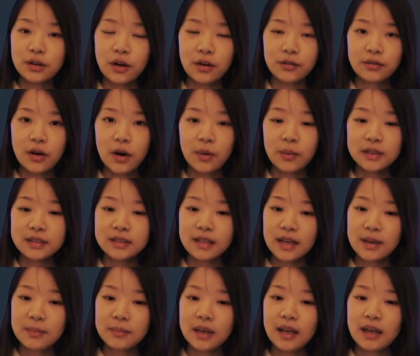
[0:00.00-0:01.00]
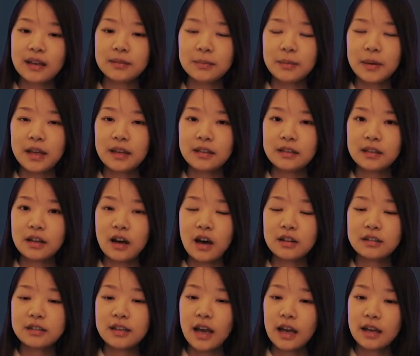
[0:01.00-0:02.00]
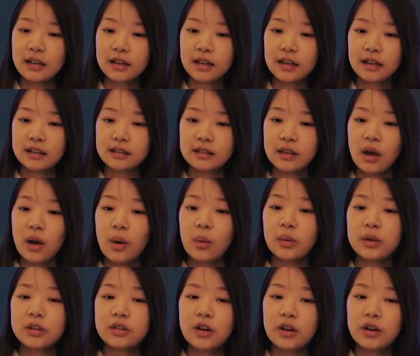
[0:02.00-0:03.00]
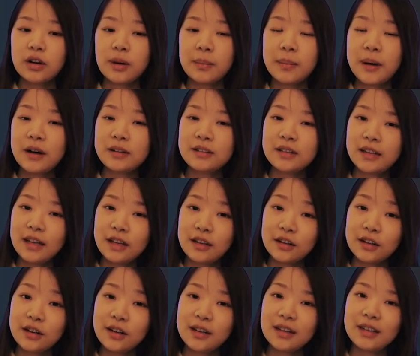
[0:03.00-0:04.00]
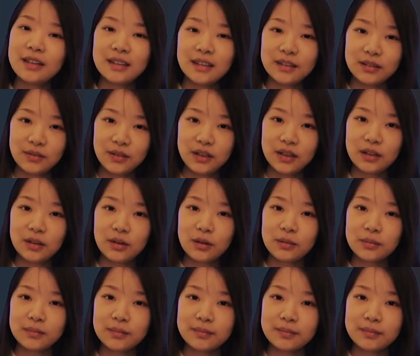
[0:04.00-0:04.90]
of our team is based on techniques we talk about later in this video.